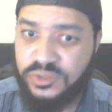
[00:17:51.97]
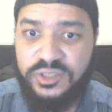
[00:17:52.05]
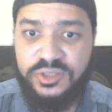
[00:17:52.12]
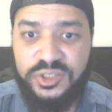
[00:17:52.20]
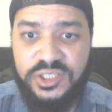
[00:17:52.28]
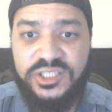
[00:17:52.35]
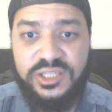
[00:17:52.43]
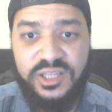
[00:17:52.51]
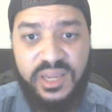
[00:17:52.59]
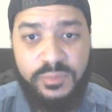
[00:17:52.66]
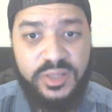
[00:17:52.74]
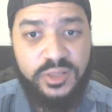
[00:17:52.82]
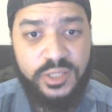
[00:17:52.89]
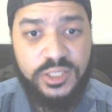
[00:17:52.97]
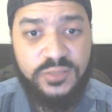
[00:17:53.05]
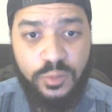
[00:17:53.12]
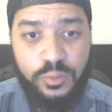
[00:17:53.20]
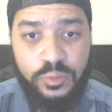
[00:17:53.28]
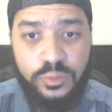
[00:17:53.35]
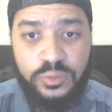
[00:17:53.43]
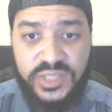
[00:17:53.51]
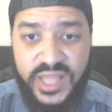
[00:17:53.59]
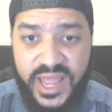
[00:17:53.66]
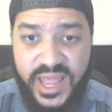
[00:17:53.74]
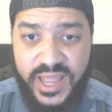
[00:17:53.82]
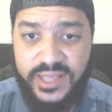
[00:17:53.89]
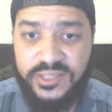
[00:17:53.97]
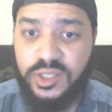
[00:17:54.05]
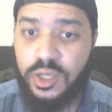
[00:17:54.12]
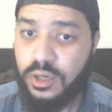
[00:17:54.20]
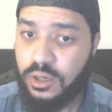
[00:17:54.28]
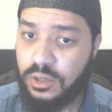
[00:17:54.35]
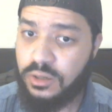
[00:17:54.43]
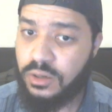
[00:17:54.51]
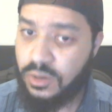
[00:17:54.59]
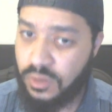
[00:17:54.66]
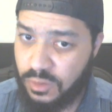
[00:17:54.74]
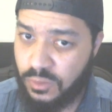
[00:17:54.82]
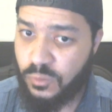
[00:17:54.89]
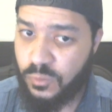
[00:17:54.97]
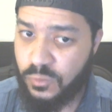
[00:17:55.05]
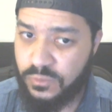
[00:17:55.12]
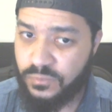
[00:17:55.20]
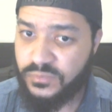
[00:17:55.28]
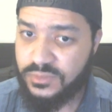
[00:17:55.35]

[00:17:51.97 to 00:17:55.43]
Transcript: since she's claiming these vocals as her own.